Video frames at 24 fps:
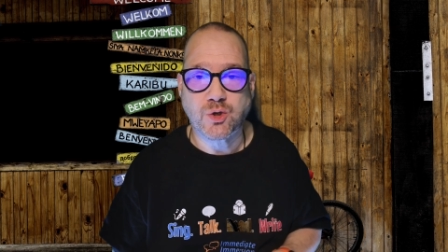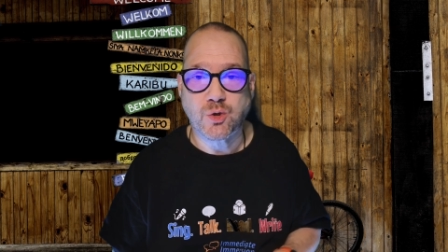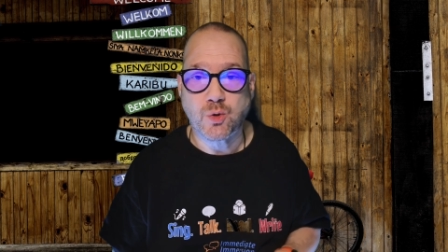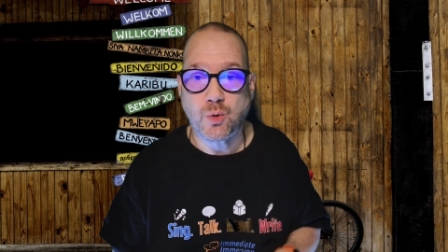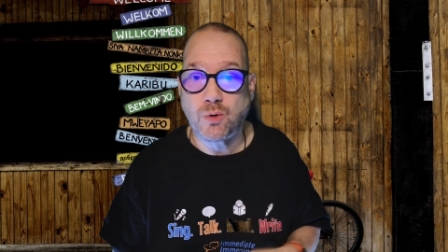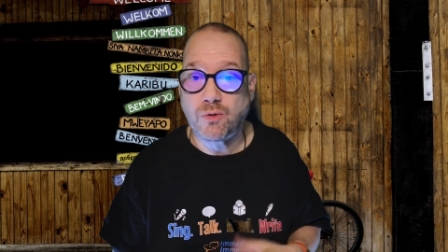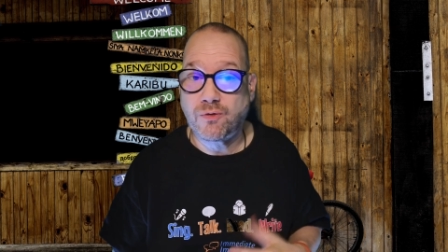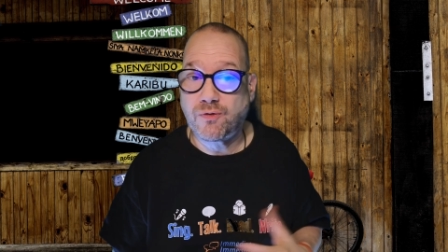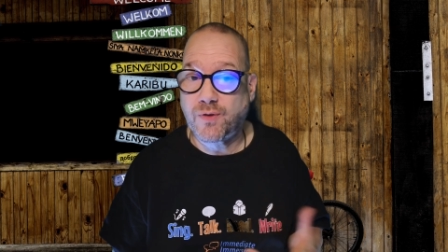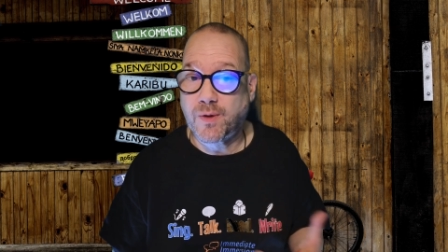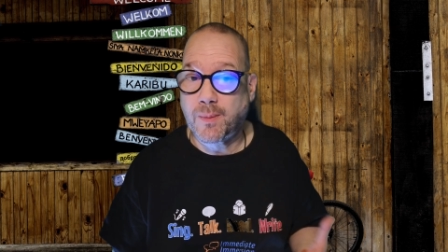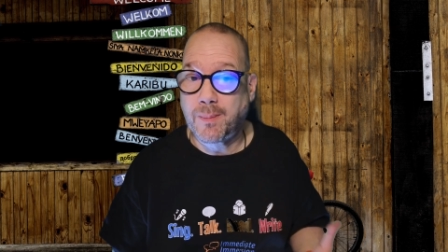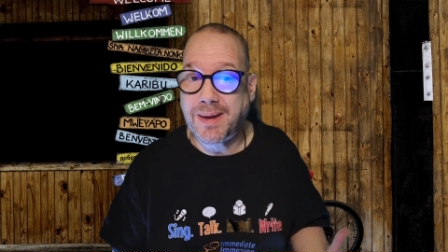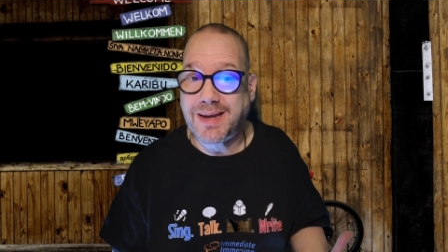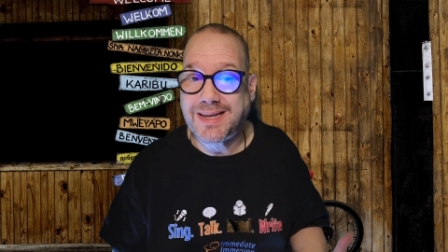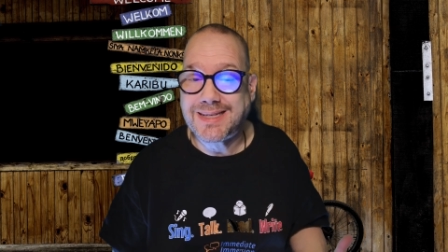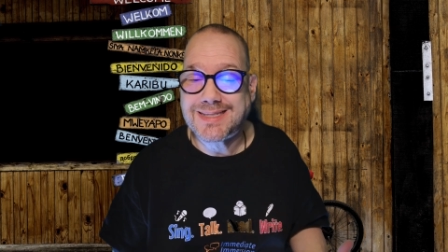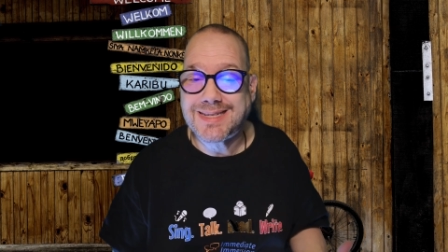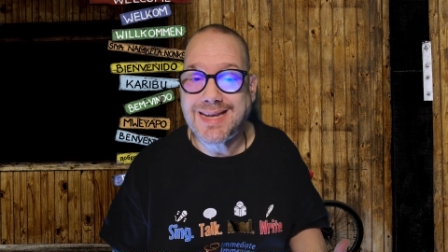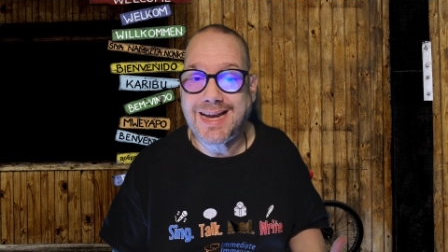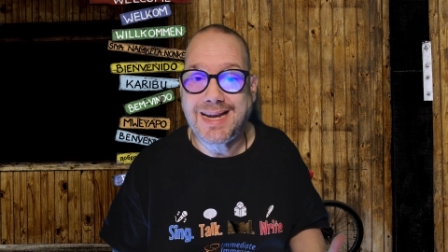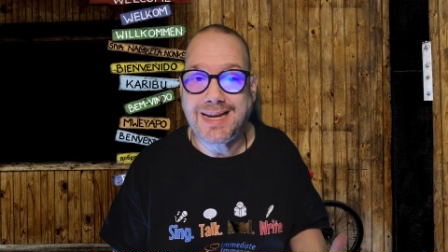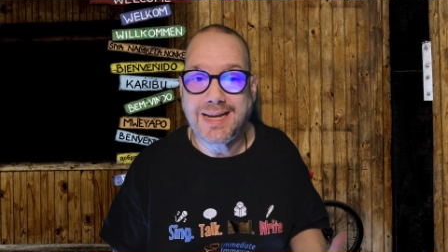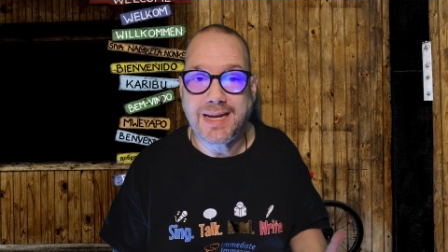tool for
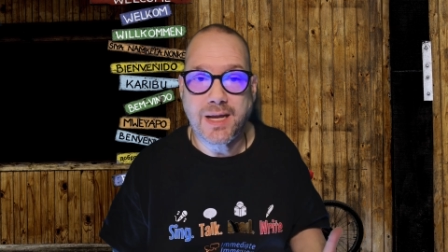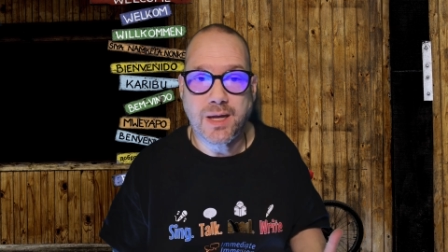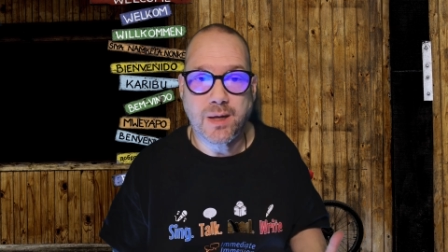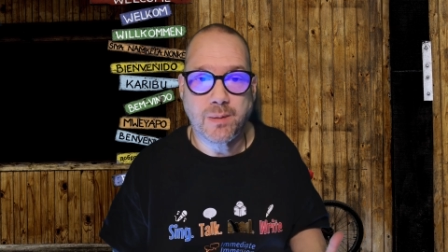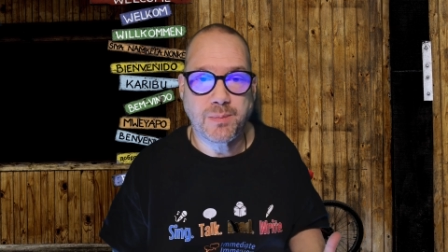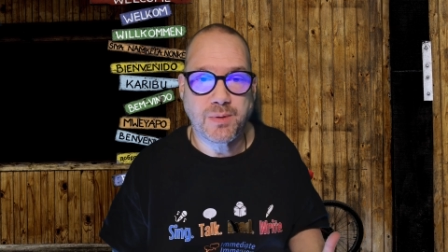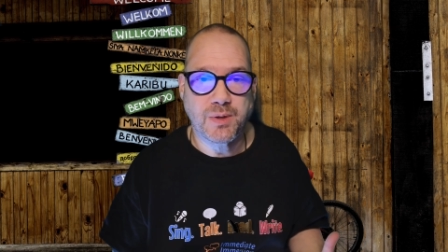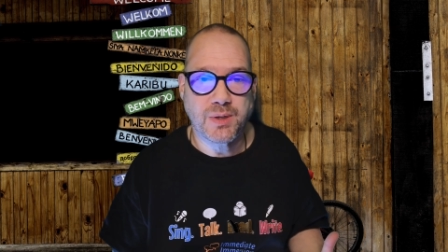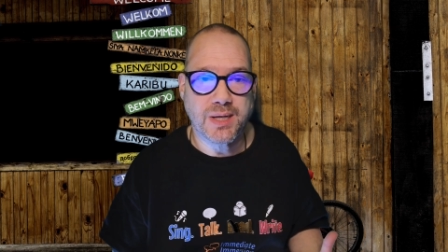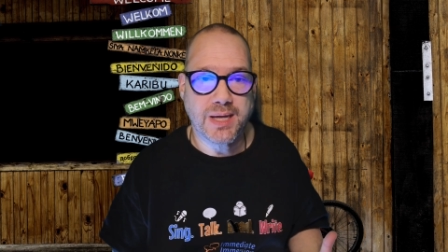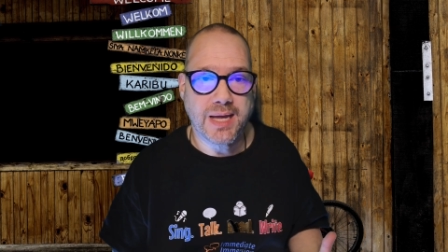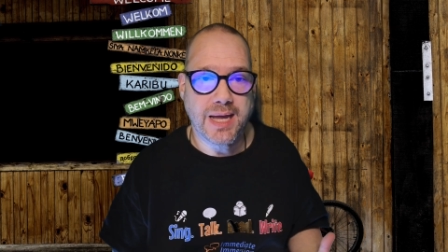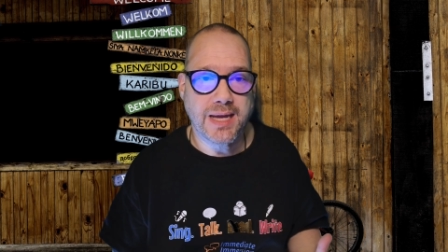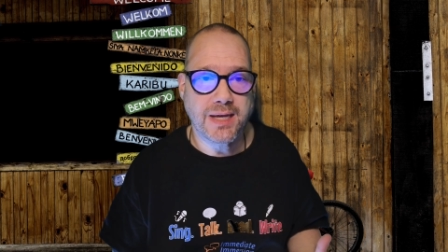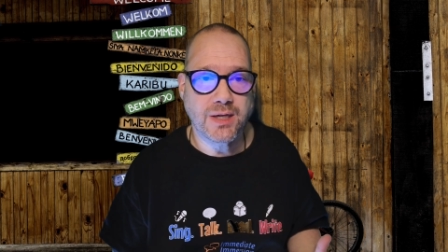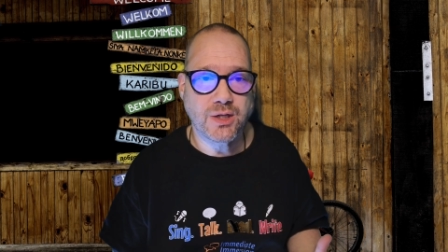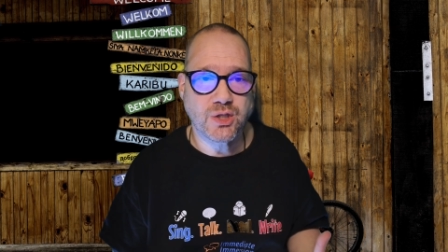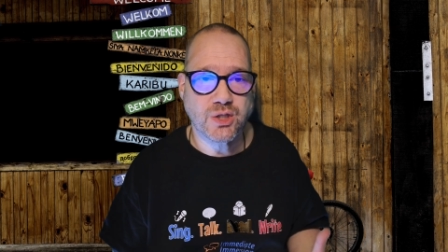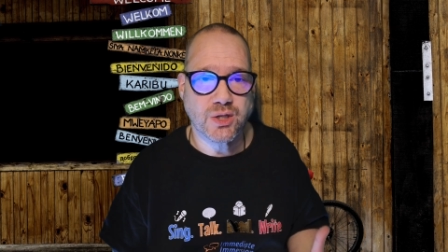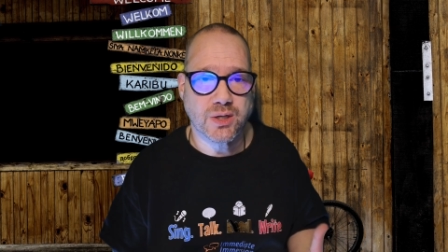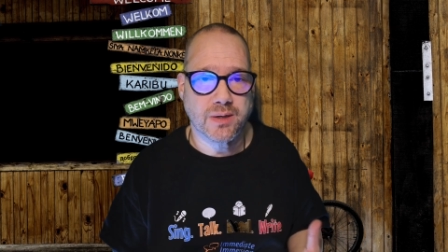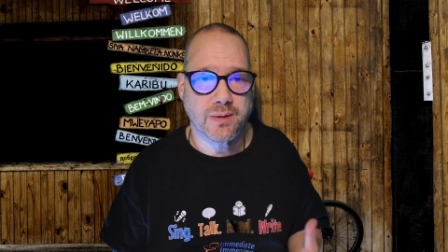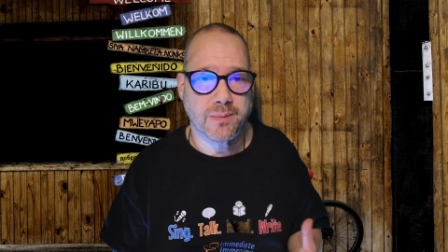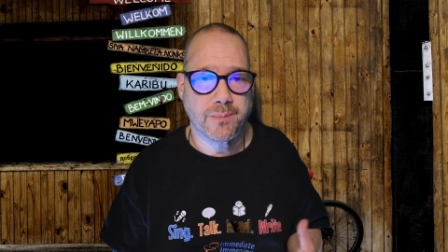maintaining
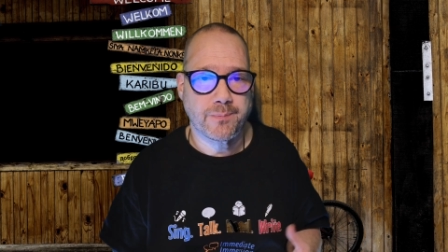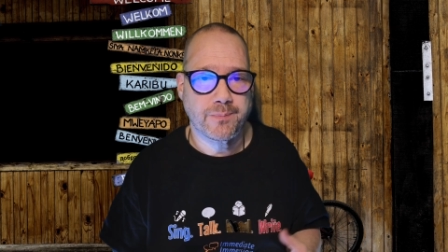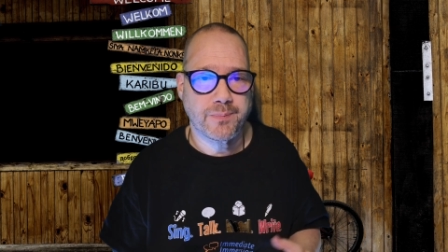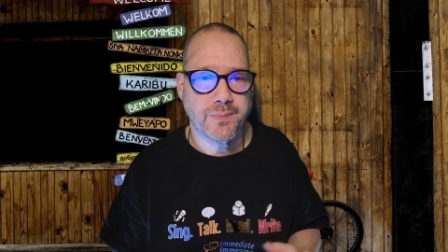communication.